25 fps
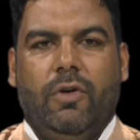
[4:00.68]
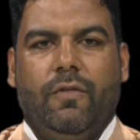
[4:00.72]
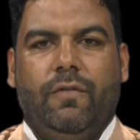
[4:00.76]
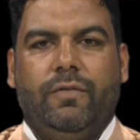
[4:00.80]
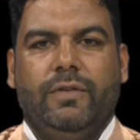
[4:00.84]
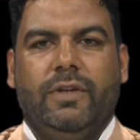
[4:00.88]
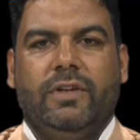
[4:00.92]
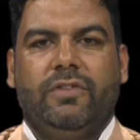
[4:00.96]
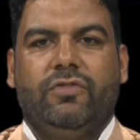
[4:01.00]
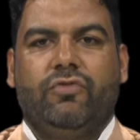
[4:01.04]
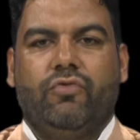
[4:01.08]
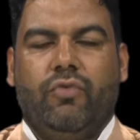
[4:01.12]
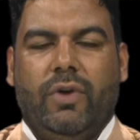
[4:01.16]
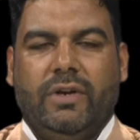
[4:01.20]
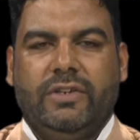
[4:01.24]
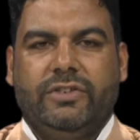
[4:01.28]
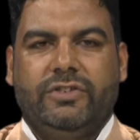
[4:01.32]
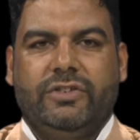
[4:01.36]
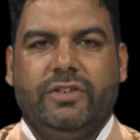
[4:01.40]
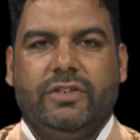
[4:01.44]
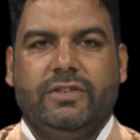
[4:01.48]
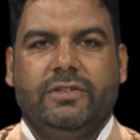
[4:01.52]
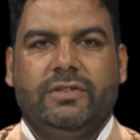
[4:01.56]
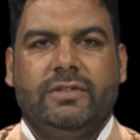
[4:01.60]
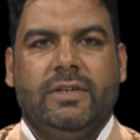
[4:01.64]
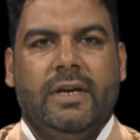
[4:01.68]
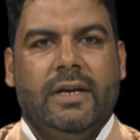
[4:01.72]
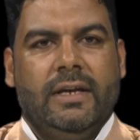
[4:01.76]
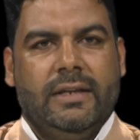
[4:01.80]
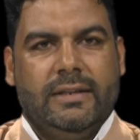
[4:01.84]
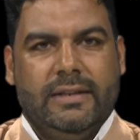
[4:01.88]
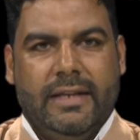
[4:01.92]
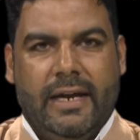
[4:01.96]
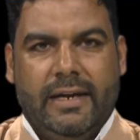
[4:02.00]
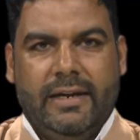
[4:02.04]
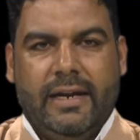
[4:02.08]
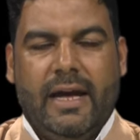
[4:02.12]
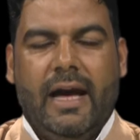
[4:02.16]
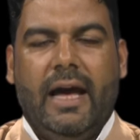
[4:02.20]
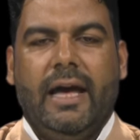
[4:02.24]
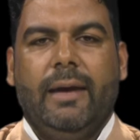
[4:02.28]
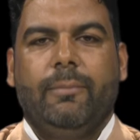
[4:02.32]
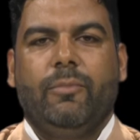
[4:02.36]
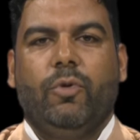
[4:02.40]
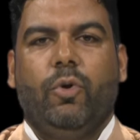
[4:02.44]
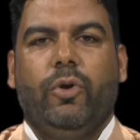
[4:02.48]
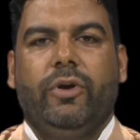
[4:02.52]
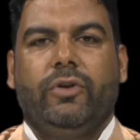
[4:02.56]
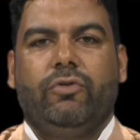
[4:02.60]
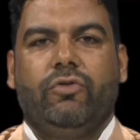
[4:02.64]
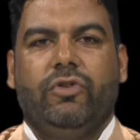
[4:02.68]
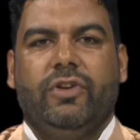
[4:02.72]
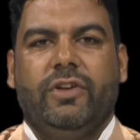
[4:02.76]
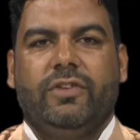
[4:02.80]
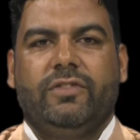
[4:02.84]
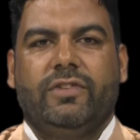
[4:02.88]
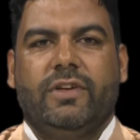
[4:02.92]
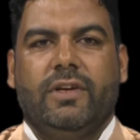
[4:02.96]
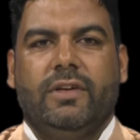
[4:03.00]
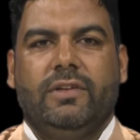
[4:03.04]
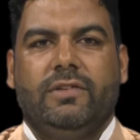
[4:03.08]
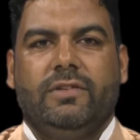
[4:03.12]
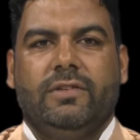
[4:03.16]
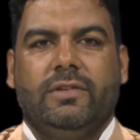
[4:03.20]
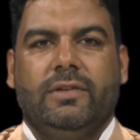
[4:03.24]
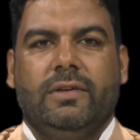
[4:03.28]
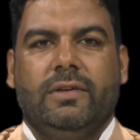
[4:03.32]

of the structures that I am going to discuss.